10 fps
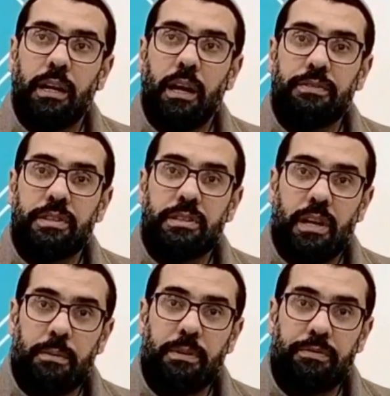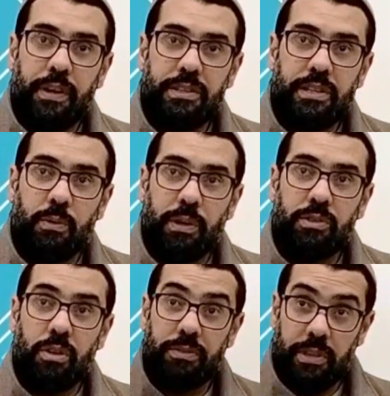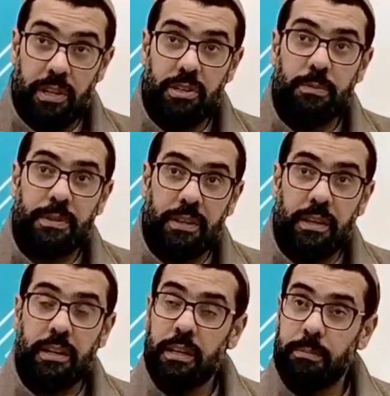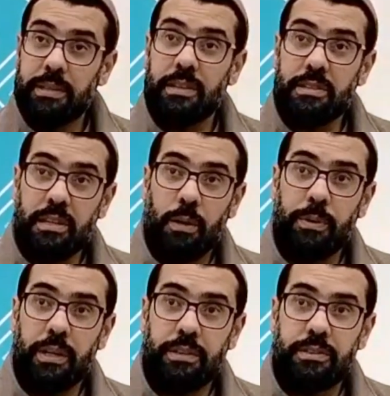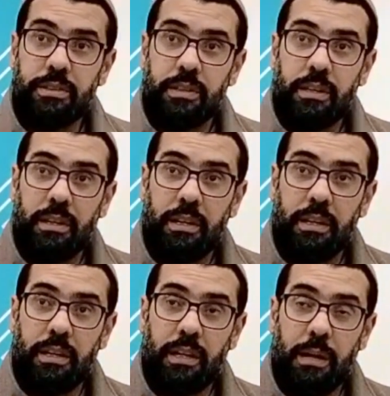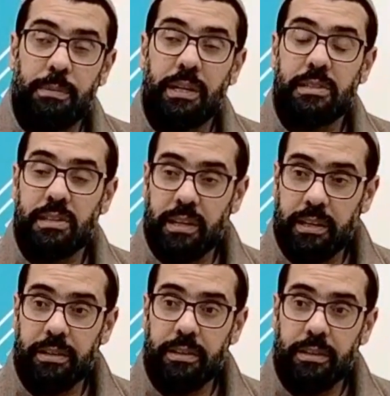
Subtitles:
After time in Fes, he went off to Egypt, and there he met al-Sawi and Amir al-Saghir,